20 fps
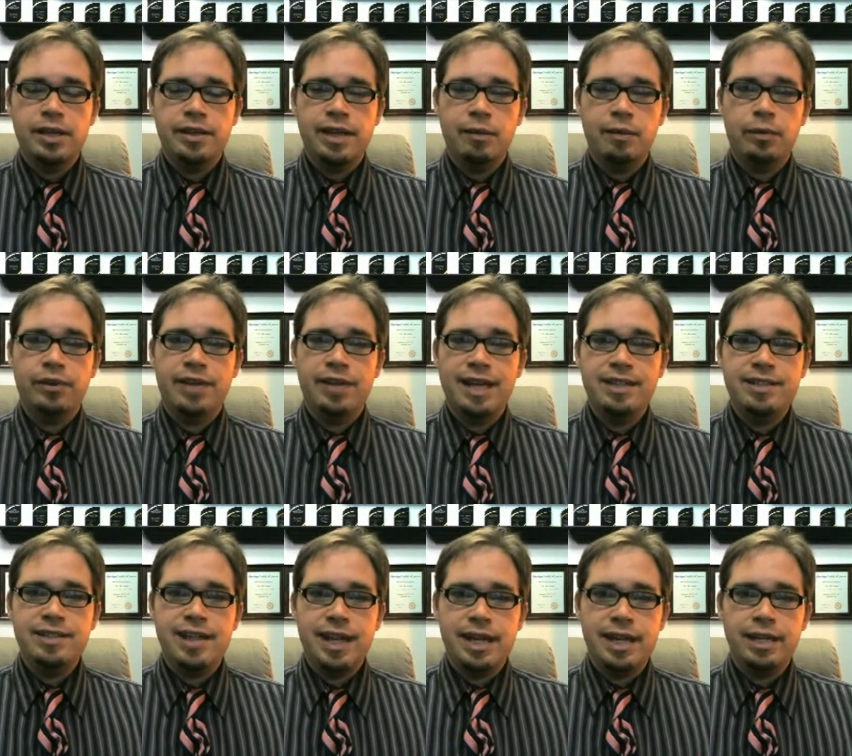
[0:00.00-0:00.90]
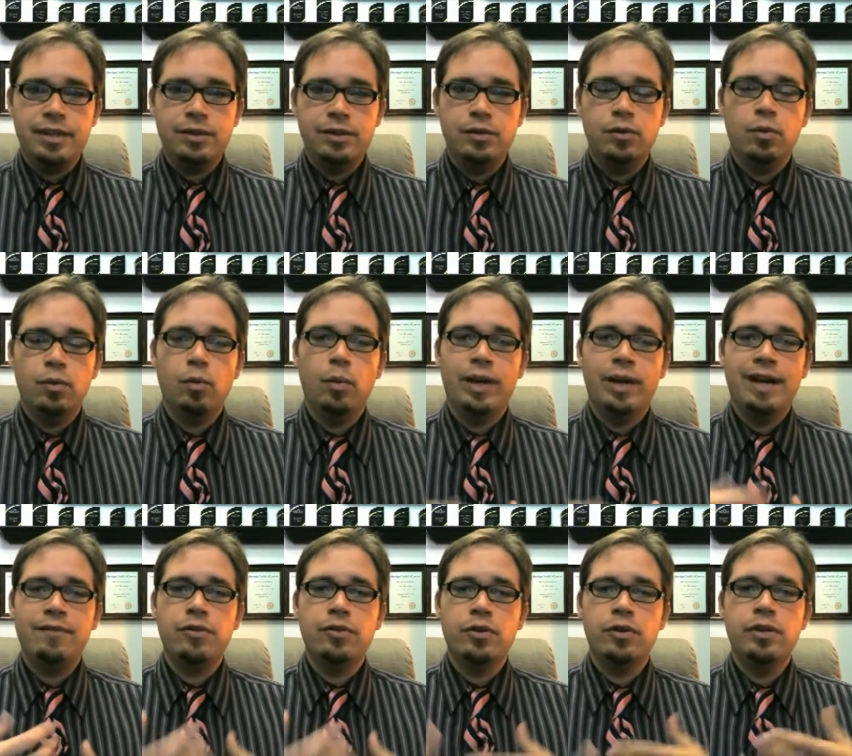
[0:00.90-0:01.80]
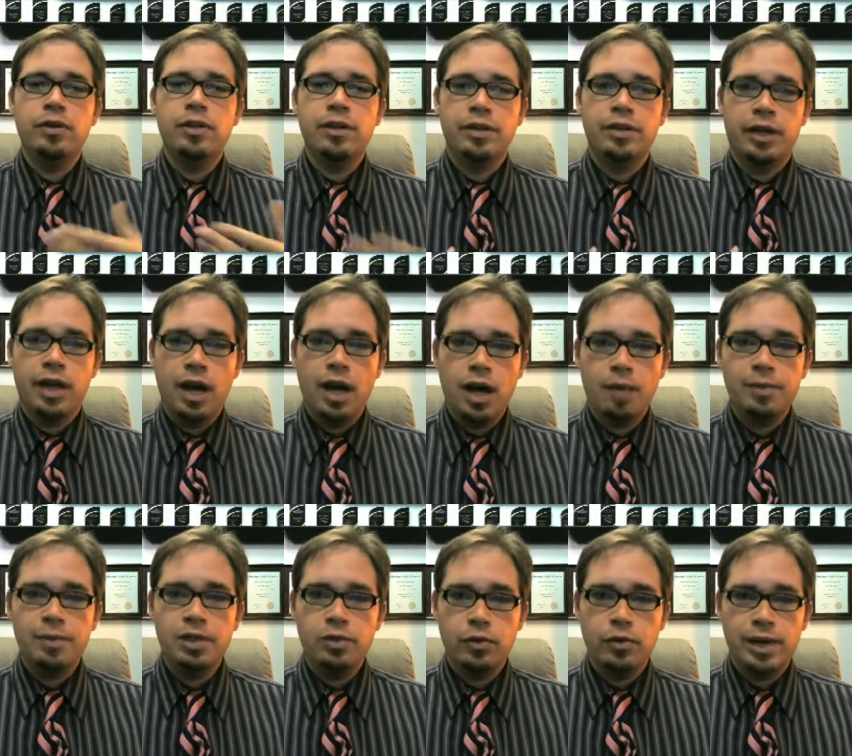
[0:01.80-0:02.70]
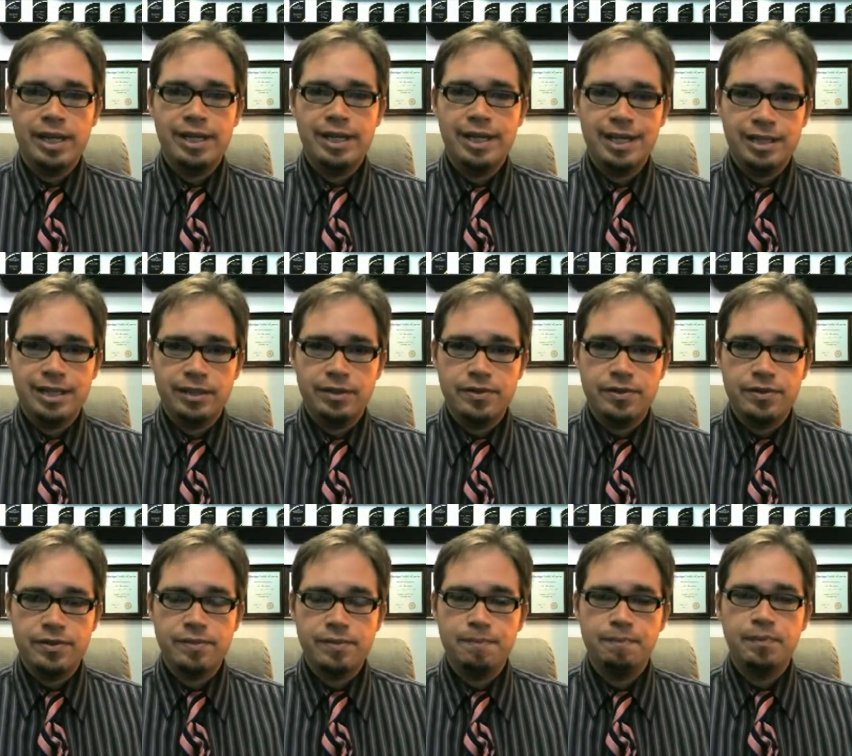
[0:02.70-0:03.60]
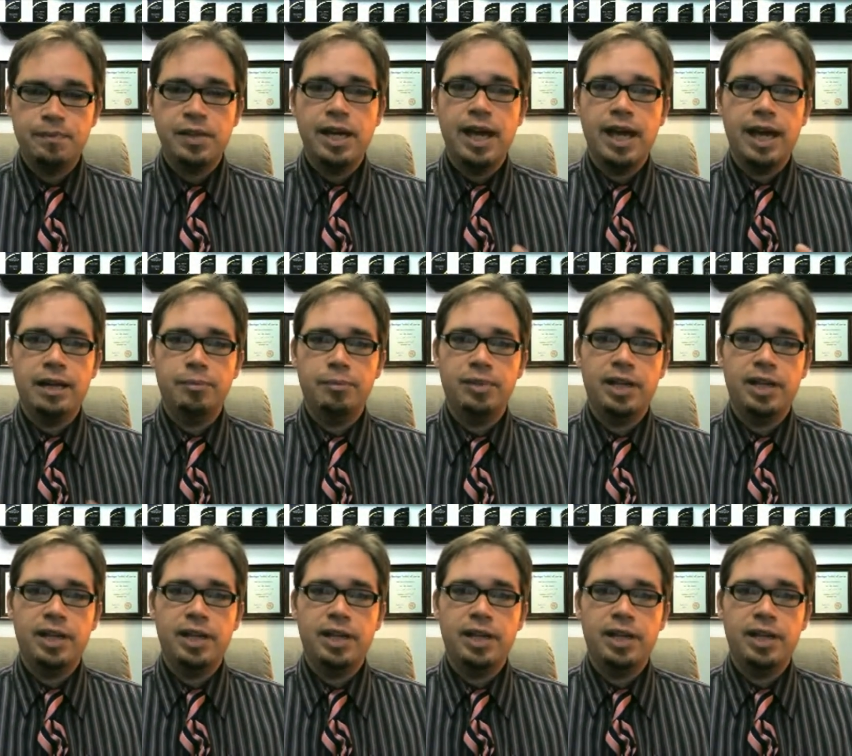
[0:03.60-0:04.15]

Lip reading: They will then take whatever the common grade is and